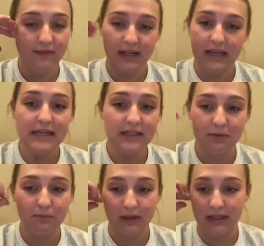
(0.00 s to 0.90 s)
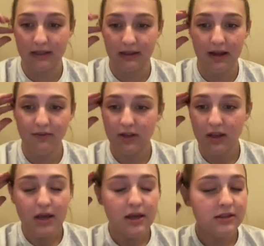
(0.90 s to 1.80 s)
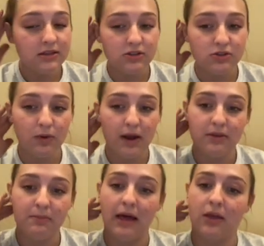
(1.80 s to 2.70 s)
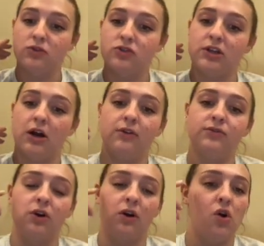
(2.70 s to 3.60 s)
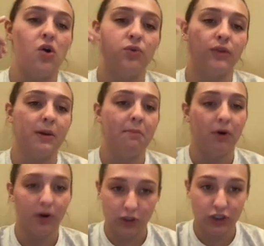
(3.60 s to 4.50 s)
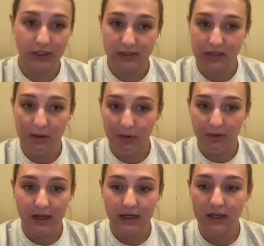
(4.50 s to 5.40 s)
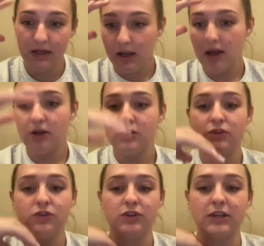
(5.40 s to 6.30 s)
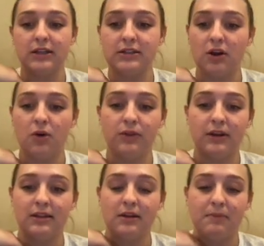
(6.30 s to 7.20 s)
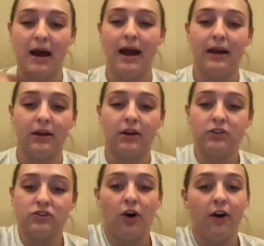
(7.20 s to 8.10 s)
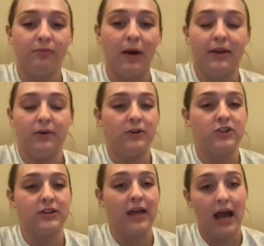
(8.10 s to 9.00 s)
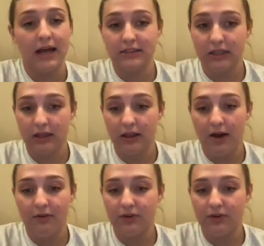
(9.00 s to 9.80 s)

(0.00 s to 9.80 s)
incomplete cleft. This is when the palatal shelves are only partially separated. Usually it is only in the back soft palate region that has the cleft,